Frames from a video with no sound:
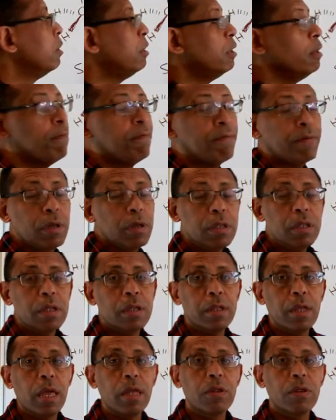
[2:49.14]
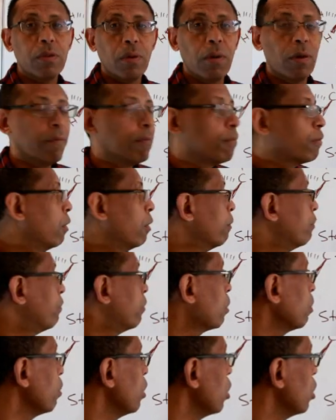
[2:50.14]
different states of
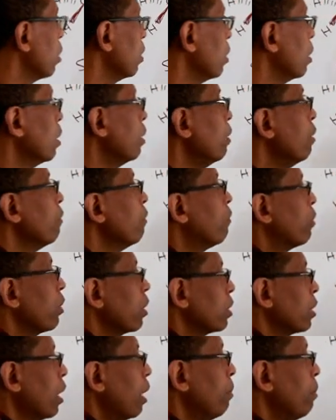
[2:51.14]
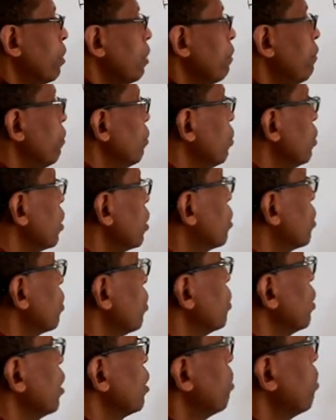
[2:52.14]
conformation. For example, if you just
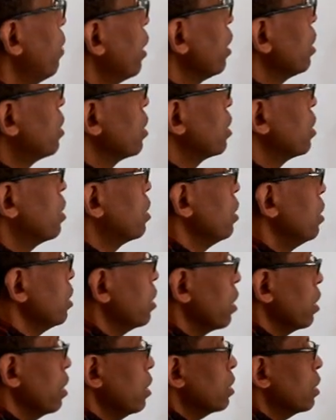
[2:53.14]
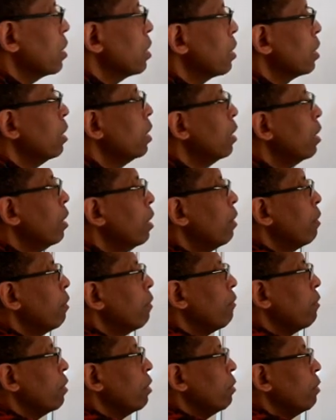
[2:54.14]
rotate by 60 degrees,
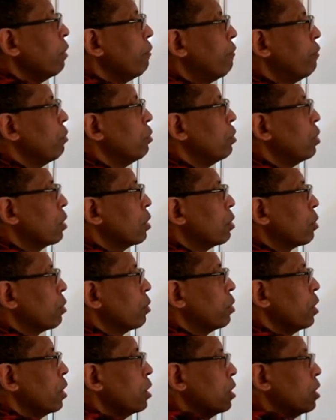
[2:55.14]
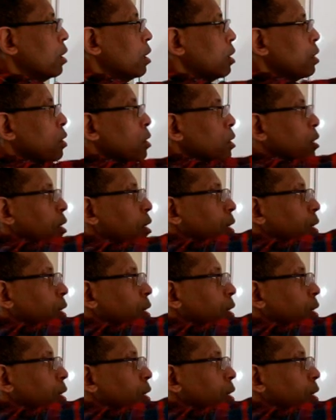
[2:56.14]
if you just rotate this